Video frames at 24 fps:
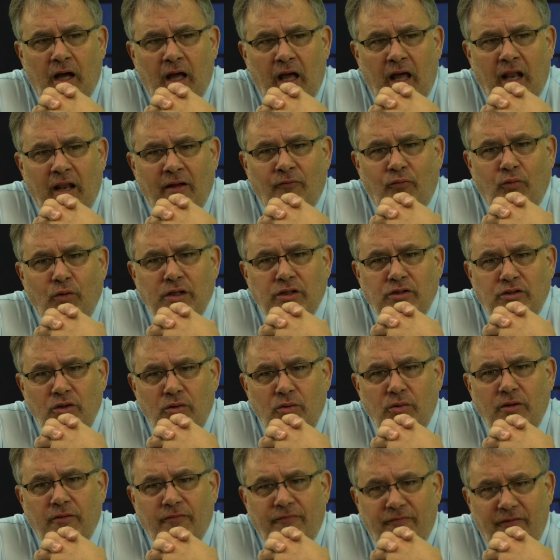And if we
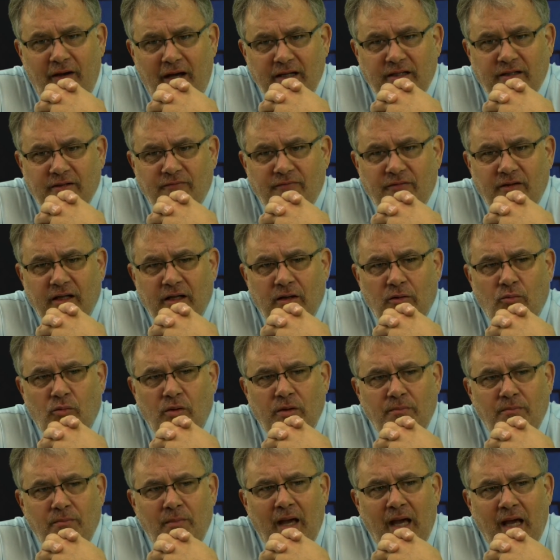do it effectively and
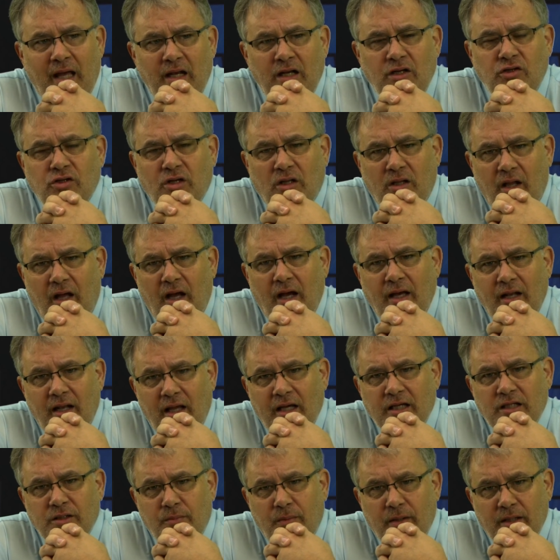we manage client
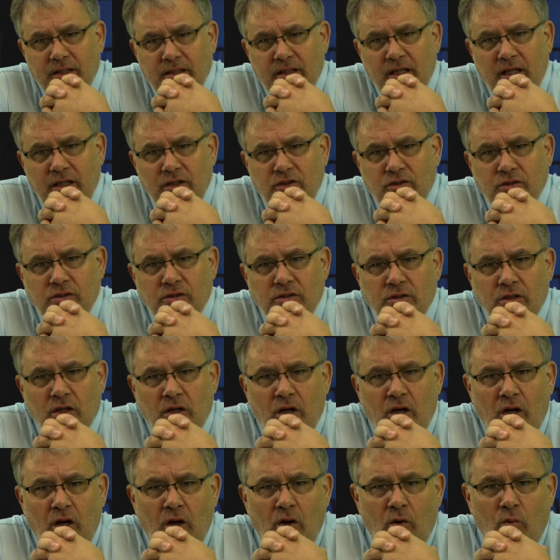expectations,
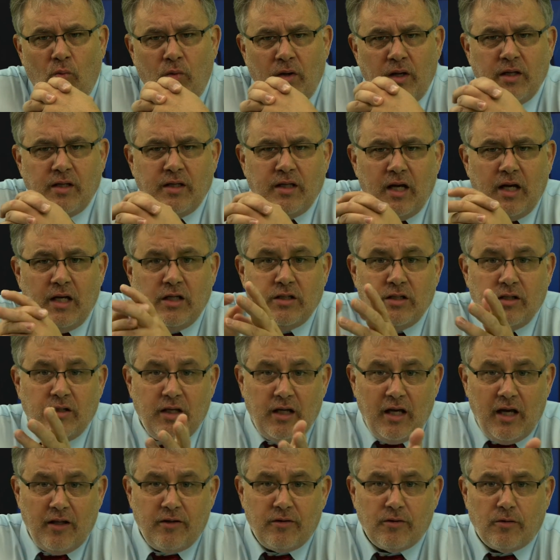we engage in
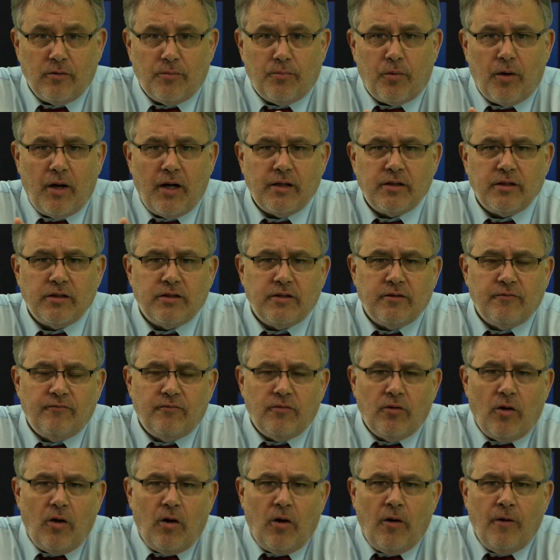the ethical practice of
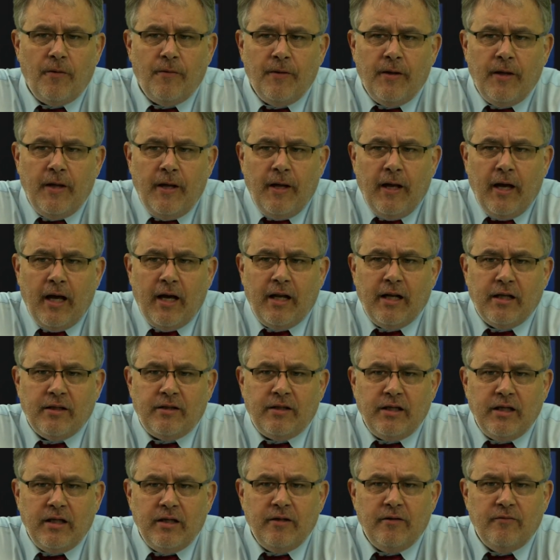law, and at
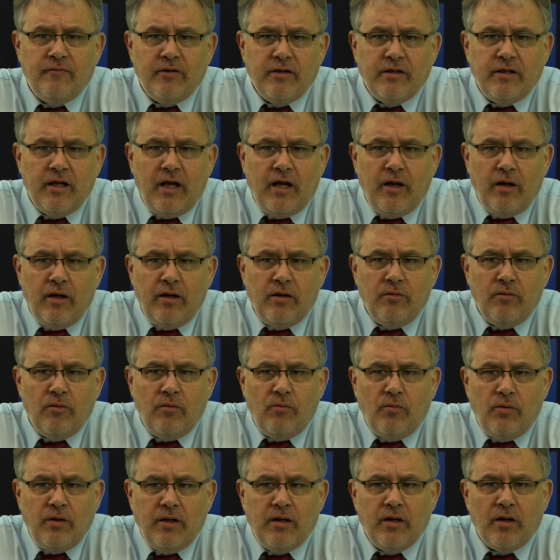the end of the day,
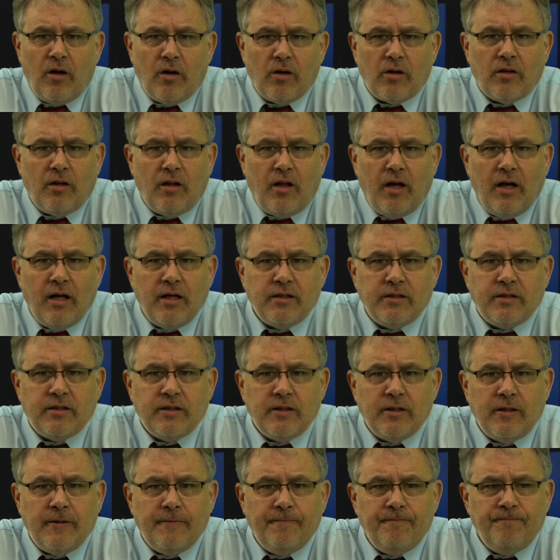we get our clients
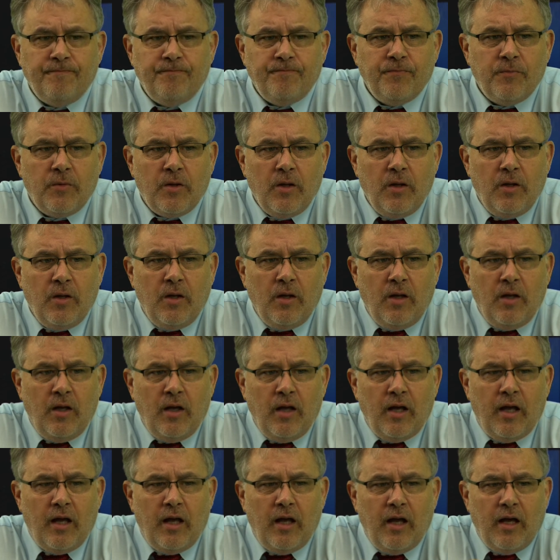
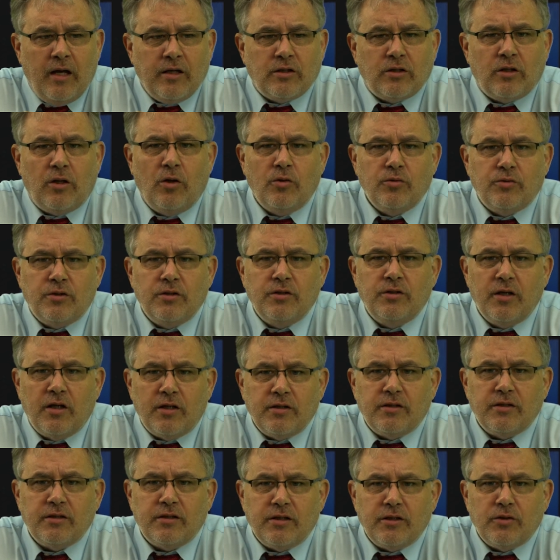as close to
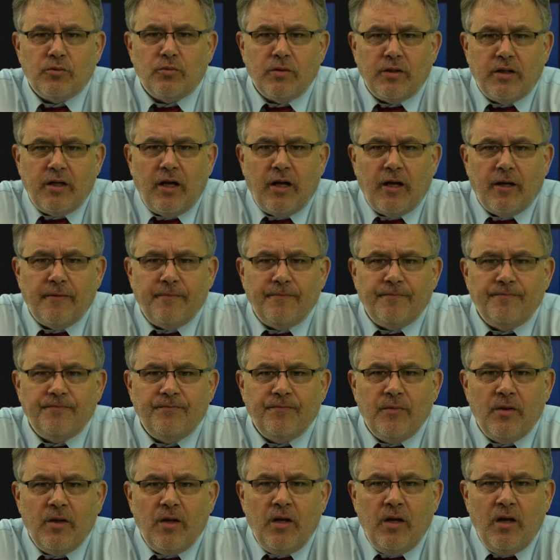justice as we can.
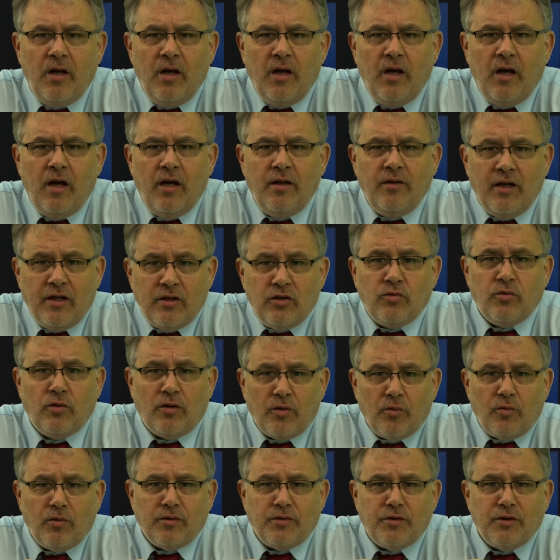And that's
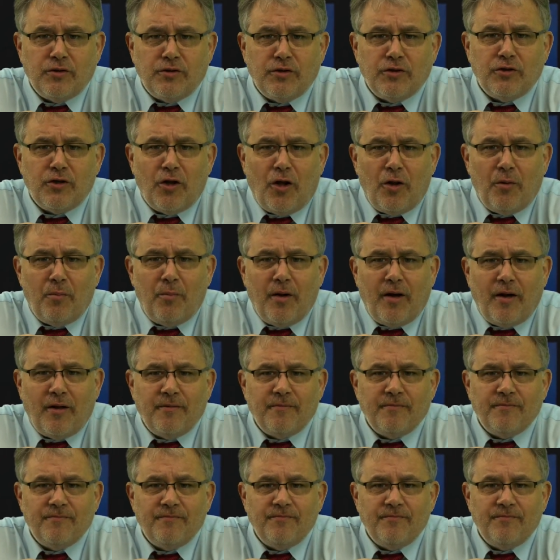really what this is all about.